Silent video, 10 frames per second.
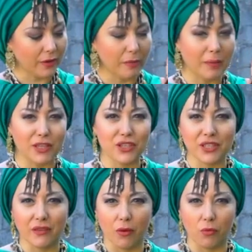Each
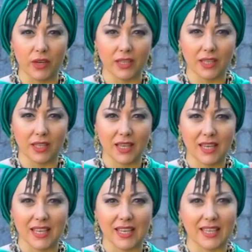magic
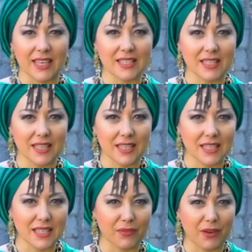amulet has its
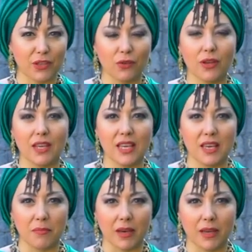own name
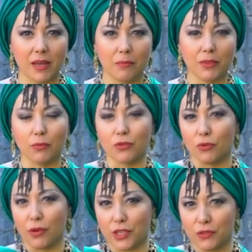because each
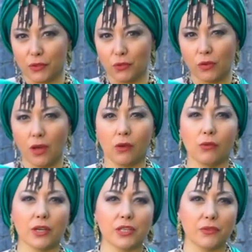spirit,
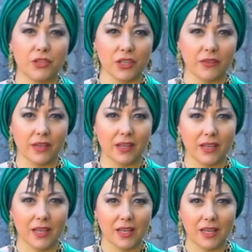like
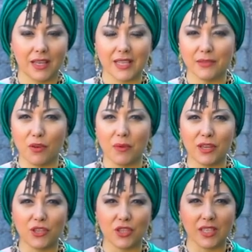each person,
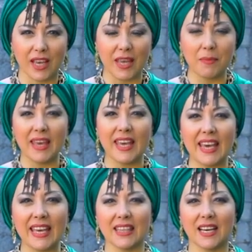has its own
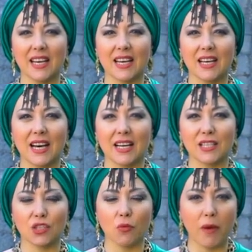magic name.
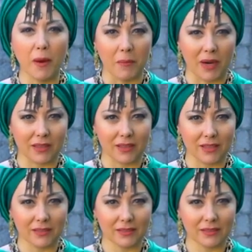This is a
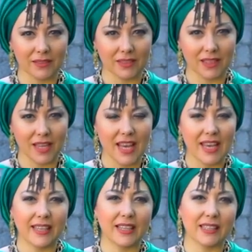special
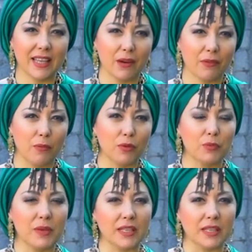mantra. When you
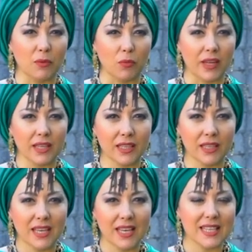are given the
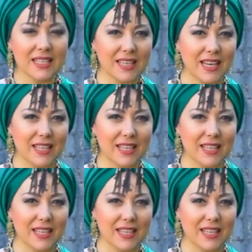amulet,